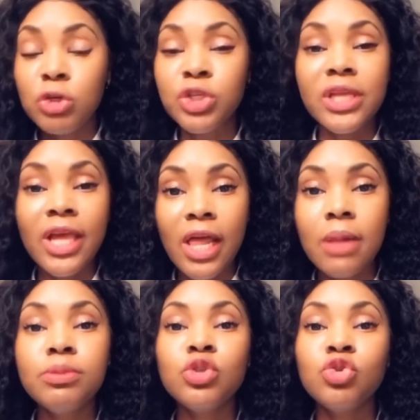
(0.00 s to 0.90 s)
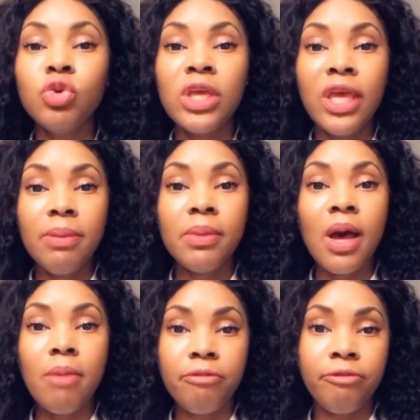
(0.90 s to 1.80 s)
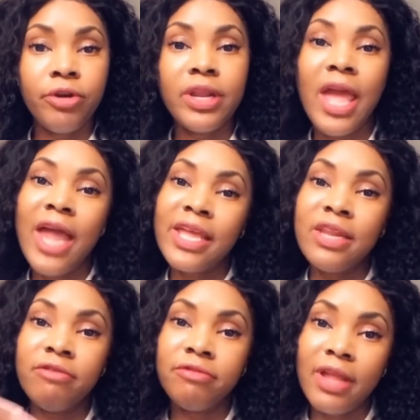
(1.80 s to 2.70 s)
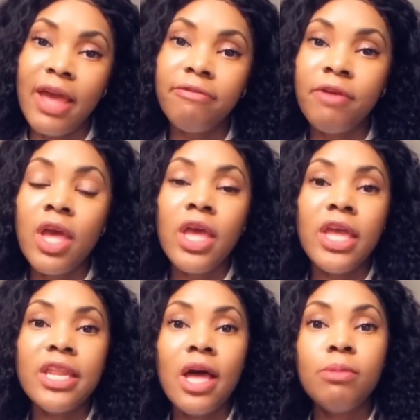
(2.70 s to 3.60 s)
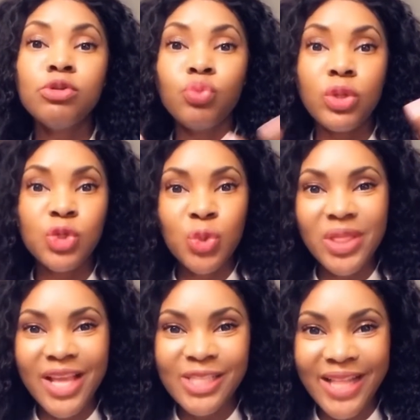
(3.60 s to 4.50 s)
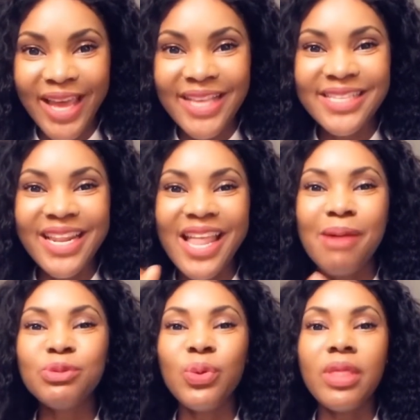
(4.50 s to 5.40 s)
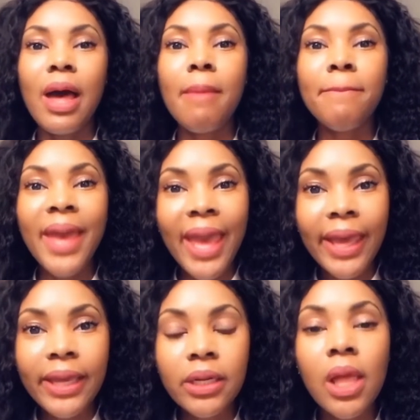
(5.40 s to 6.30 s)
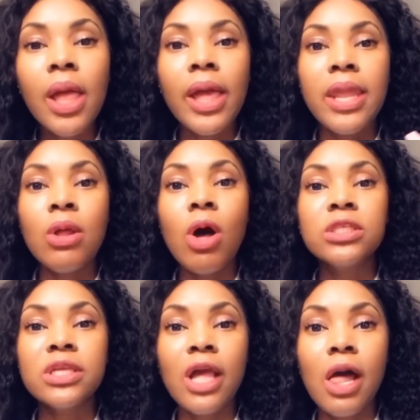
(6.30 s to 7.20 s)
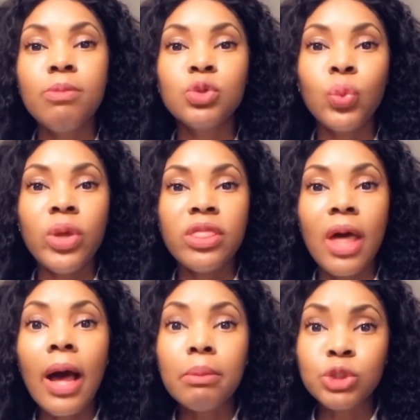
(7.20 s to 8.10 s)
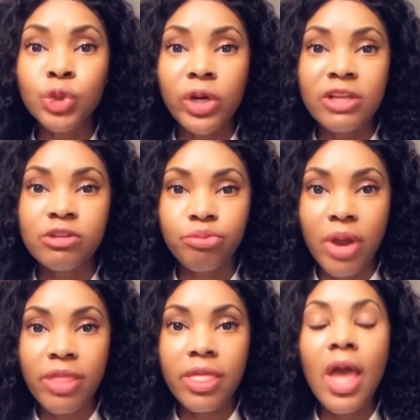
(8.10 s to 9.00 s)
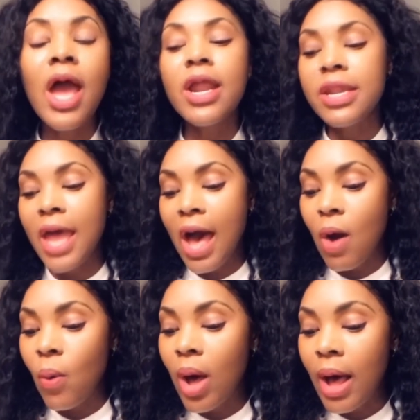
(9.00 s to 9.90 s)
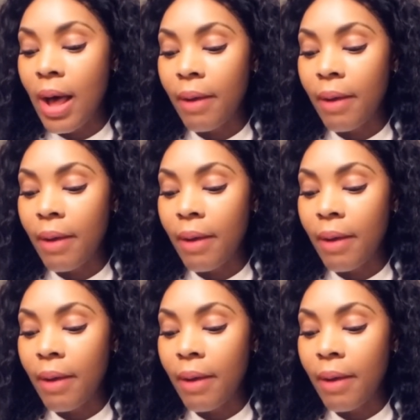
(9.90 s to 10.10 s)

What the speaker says: helps to keep comfort at end of life. It helps with two things. Like I said, it helps with pain, and it also helps with shortness of breath. Now,